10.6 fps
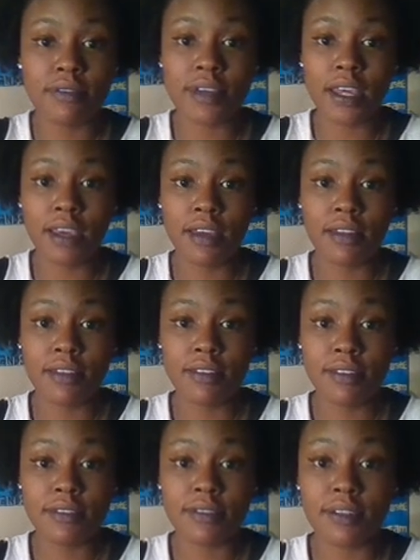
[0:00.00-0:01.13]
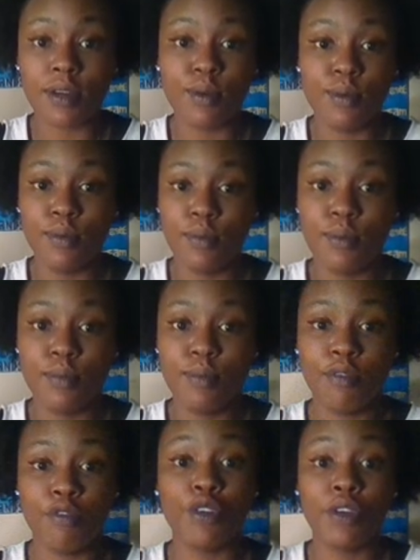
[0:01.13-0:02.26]
Okay, so
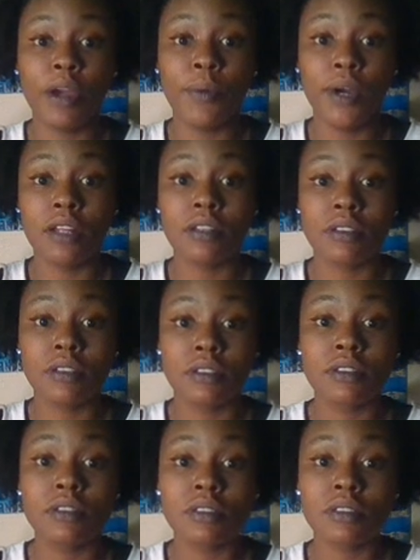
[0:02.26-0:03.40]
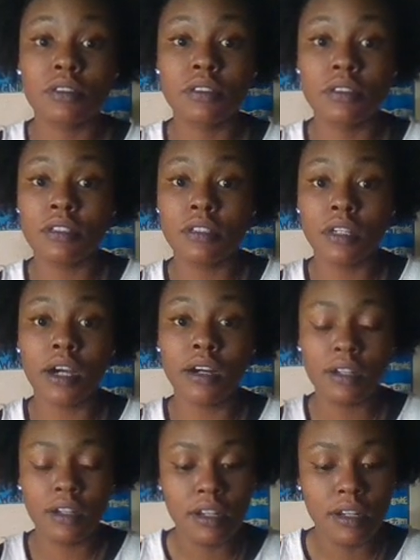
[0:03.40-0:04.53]
where you get one, yeah.
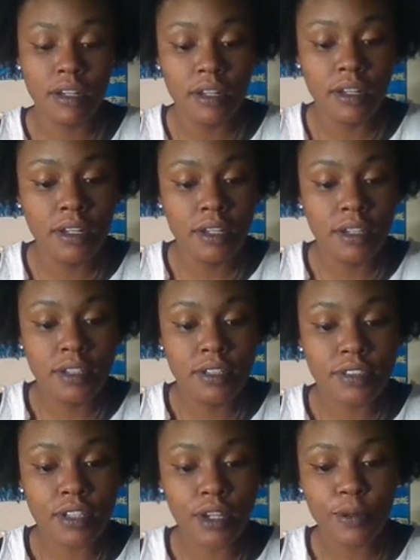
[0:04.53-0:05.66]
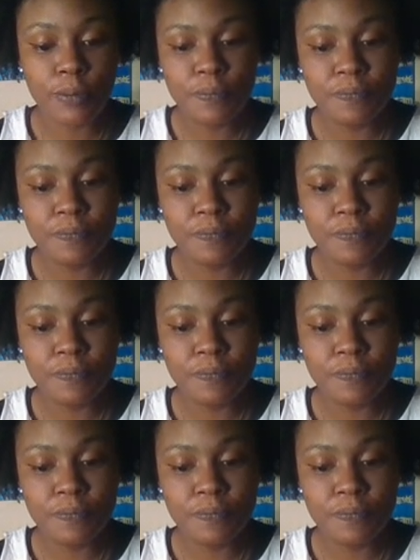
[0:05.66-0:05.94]
So